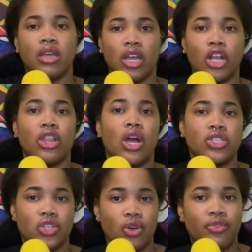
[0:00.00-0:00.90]

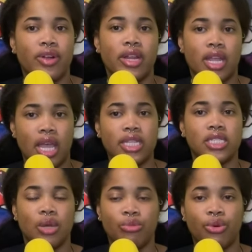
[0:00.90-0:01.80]
gloss over it at
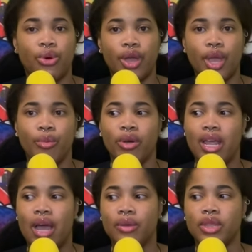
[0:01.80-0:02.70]
some point, but
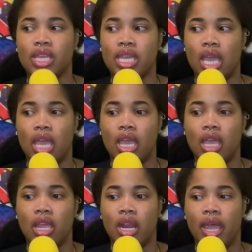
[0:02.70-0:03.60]
out the
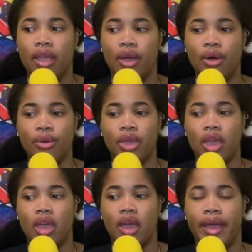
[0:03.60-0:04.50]
gate, like, oh
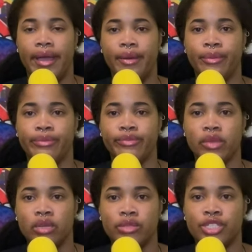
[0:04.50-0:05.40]
yeah, I
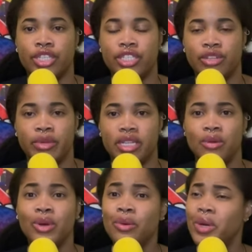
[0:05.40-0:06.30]
Scissor Buddy.
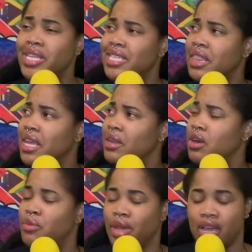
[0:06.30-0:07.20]
What what is the thing?
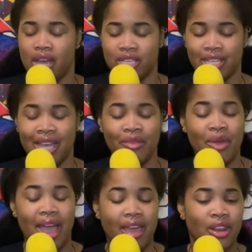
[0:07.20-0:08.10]
Oh my gosh, I've
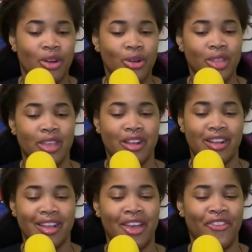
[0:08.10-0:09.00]
had it earlier.
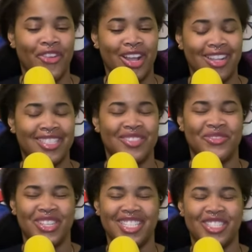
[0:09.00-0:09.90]
I forgot to
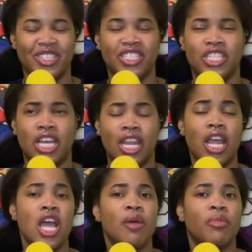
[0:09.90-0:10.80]
forget screenshot it.
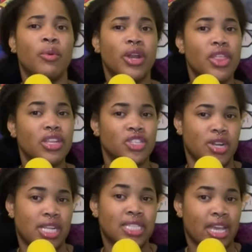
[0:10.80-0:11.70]
But one of the
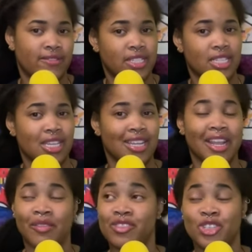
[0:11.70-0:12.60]
trends I've seen,
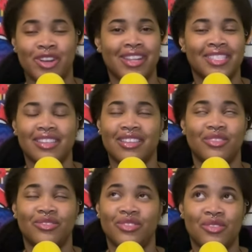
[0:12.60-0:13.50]
oh, trends, you
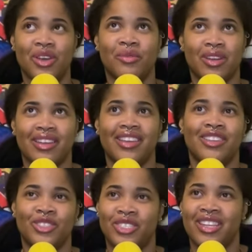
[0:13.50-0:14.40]
know I work in an
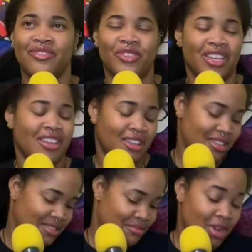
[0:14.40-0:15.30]
industry that fucking
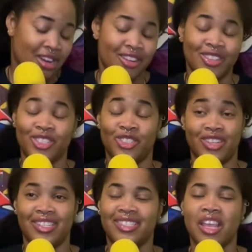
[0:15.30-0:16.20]
monitors
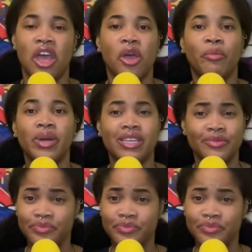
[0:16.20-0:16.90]
trends. But